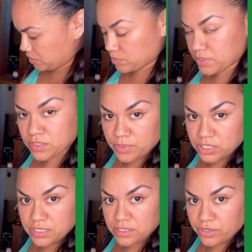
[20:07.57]
this would have been so
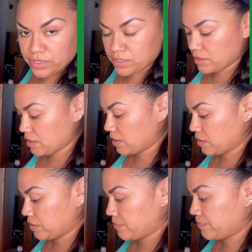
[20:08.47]
much easier in
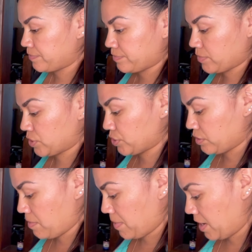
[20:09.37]
a pitcher,
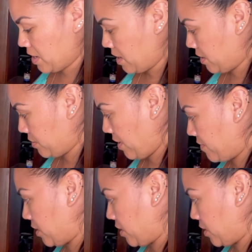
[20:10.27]
but I don't have an